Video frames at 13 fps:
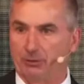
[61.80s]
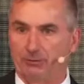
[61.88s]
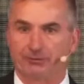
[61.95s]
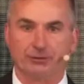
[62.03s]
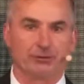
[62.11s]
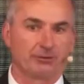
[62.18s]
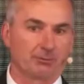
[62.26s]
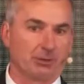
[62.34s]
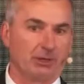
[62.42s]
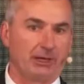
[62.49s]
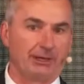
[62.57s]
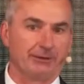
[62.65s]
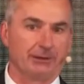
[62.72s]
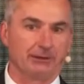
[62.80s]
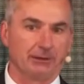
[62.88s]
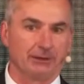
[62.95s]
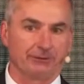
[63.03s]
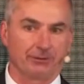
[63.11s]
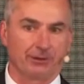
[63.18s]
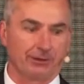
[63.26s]
food supply that
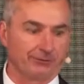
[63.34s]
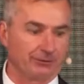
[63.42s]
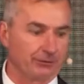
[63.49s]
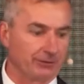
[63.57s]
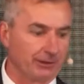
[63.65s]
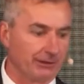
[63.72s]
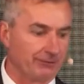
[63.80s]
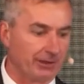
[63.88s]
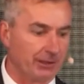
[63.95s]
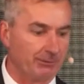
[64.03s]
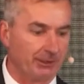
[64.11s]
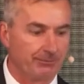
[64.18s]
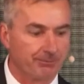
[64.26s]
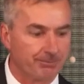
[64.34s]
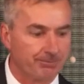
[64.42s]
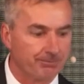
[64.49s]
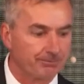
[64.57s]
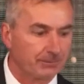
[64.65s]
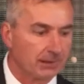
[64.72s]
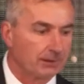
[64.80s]
isn't harmful to the environment.
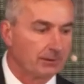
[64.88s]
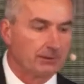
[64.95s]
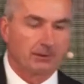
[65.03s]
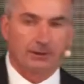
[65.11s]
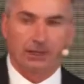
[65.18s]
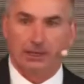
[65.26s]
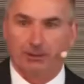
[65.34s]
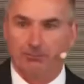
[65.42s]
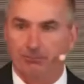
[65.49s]
Um,